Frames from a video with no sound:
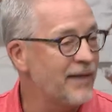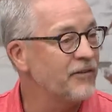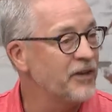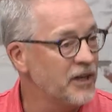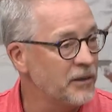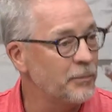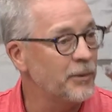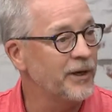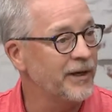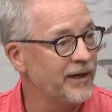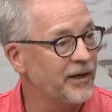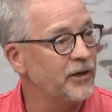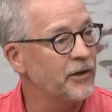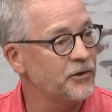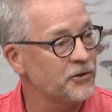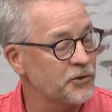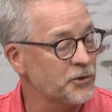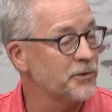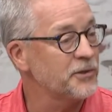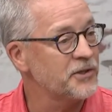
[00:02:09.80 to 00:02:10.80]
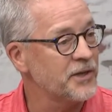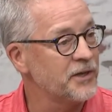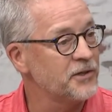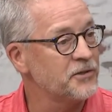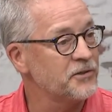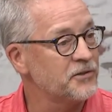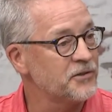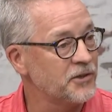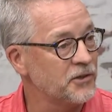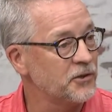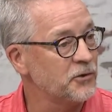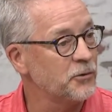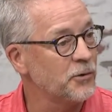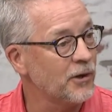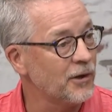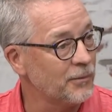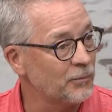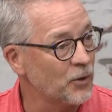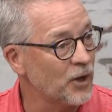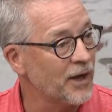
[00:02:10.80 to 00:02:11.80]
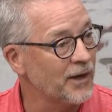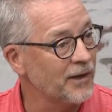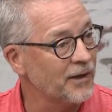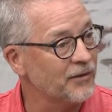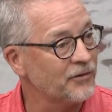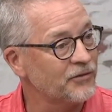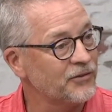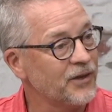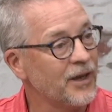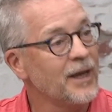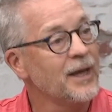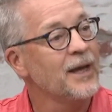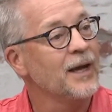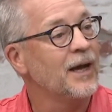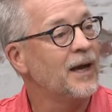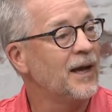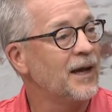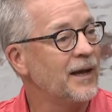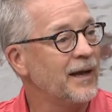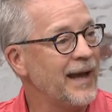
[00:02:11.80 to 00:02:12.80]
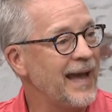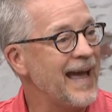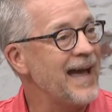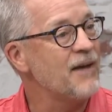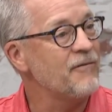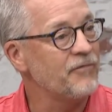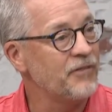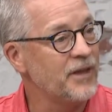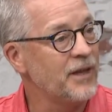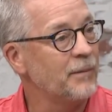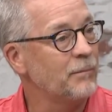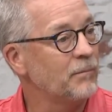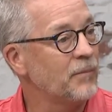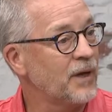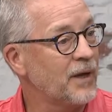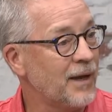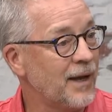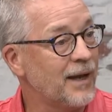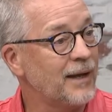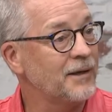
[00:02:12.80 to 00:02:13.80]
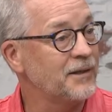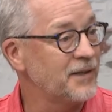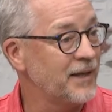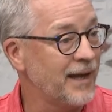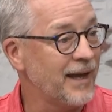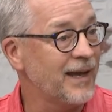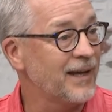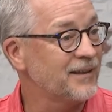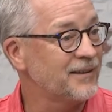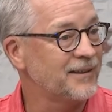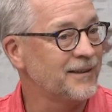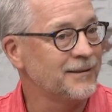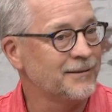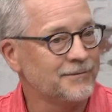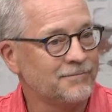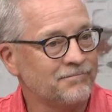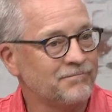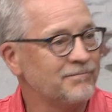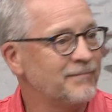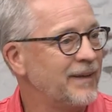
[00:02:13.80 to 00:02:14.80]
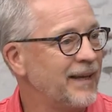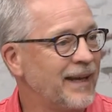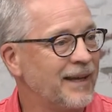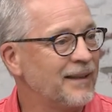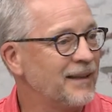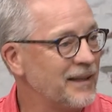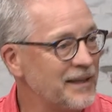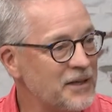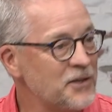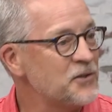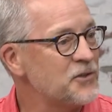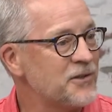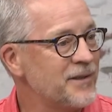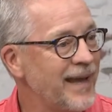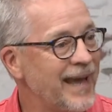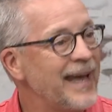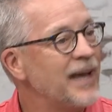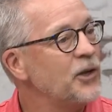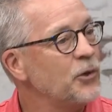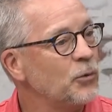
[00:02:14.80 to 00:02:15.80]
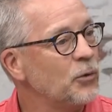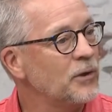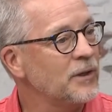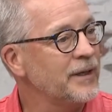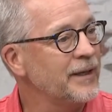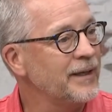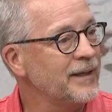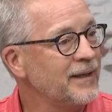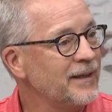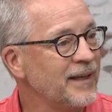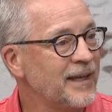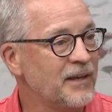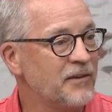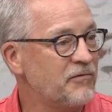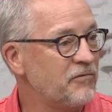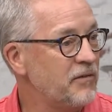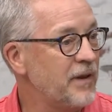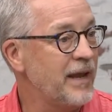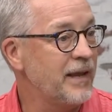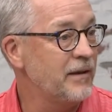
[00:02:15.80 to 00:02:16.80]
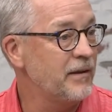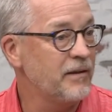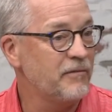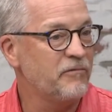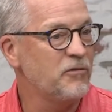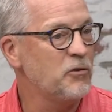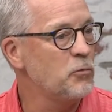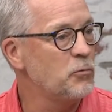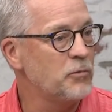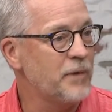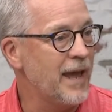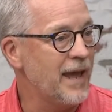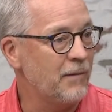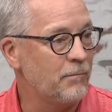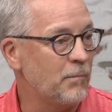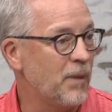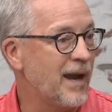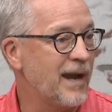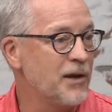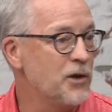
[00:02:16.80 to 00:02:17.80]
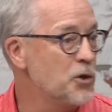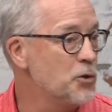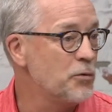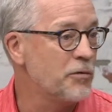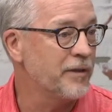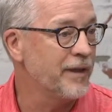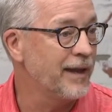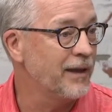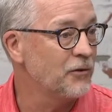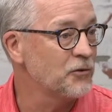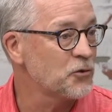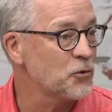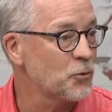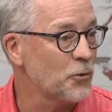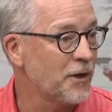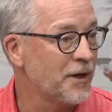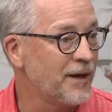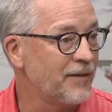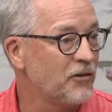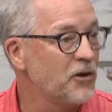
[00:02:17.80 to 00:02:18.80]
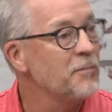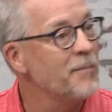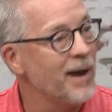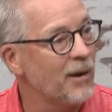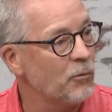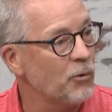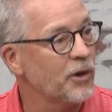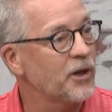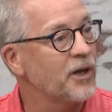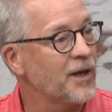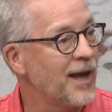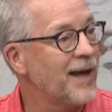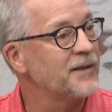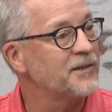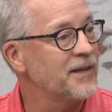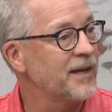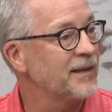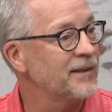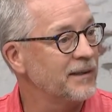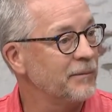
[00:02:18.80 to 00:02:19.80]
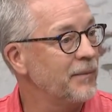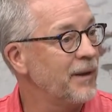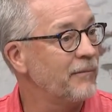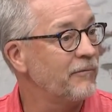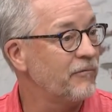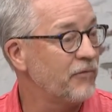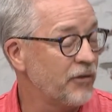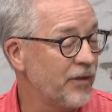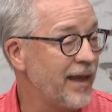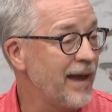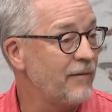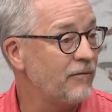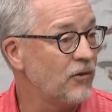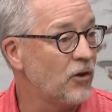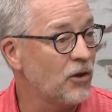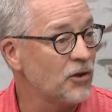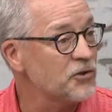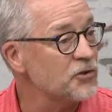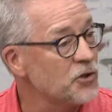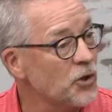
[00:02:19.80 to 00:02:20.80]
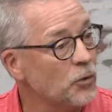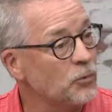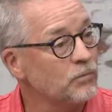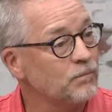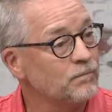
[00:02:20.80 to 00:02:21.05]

have independent insurance agents that do our products. Have them contact at least annually. If you buy new things or whatever, you might want to contact them for that also.